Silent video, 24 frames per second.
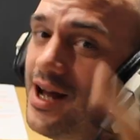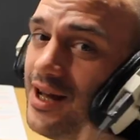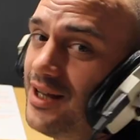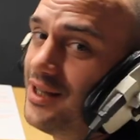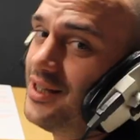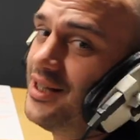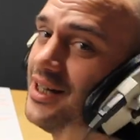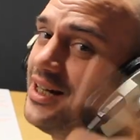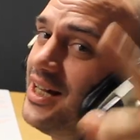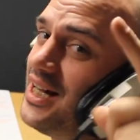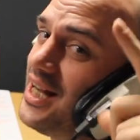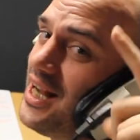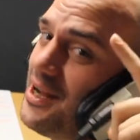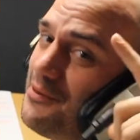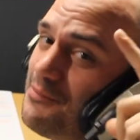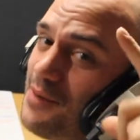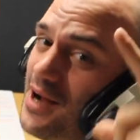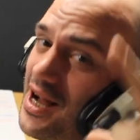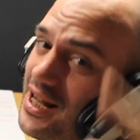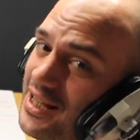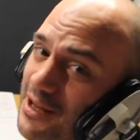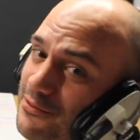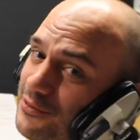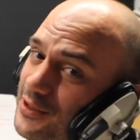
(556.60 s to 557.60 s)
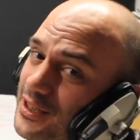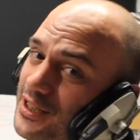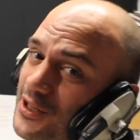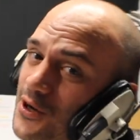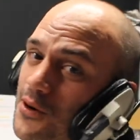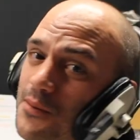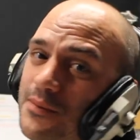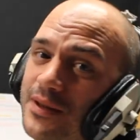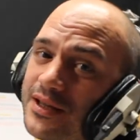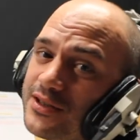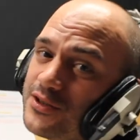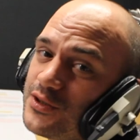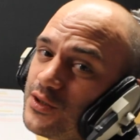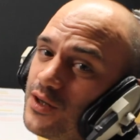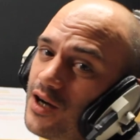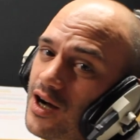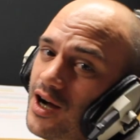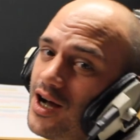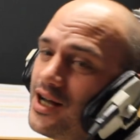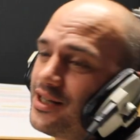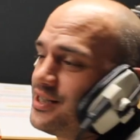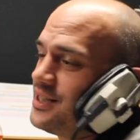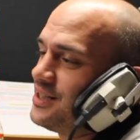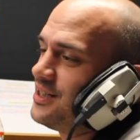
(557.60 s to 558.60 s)
definitely you. I might have laughed a little bit. I
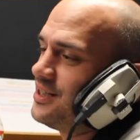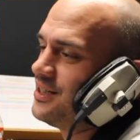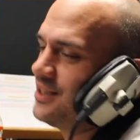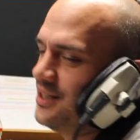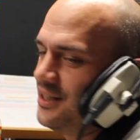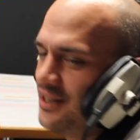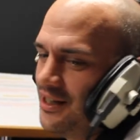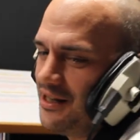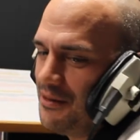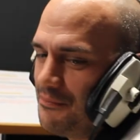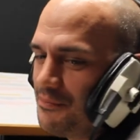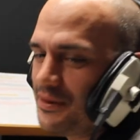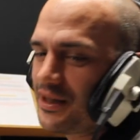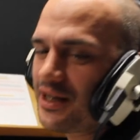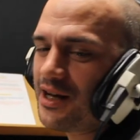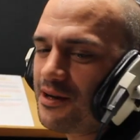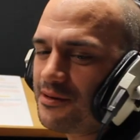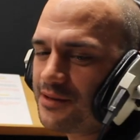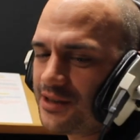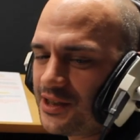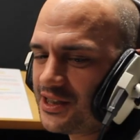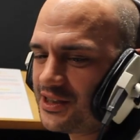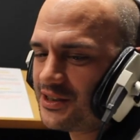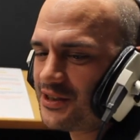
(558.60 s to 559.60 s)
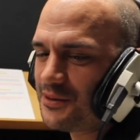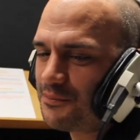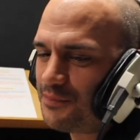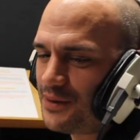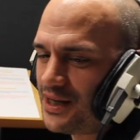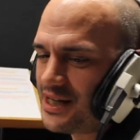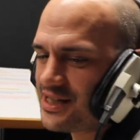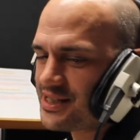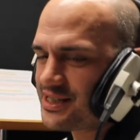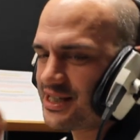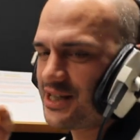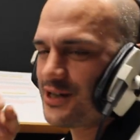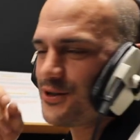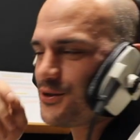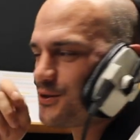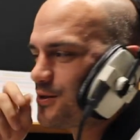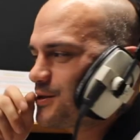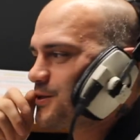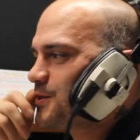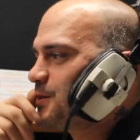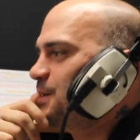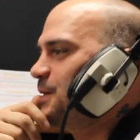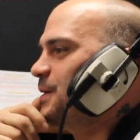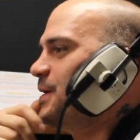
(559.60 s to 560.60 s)
apologize, Hel. They got your, your player skills.
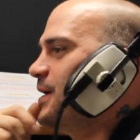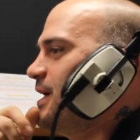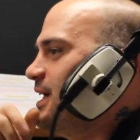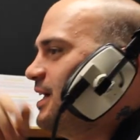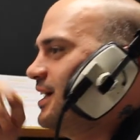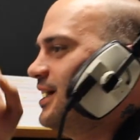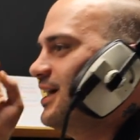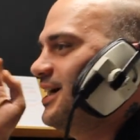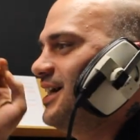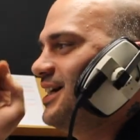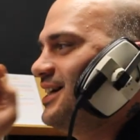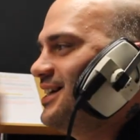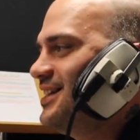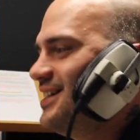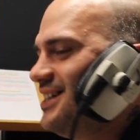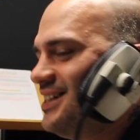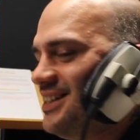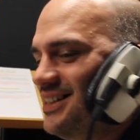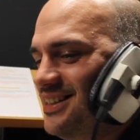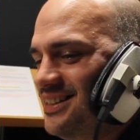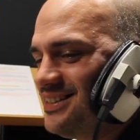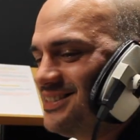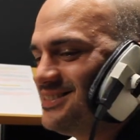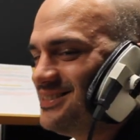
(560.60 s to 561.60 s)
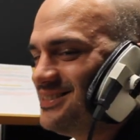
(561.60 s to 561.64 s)
Yeah, but they're all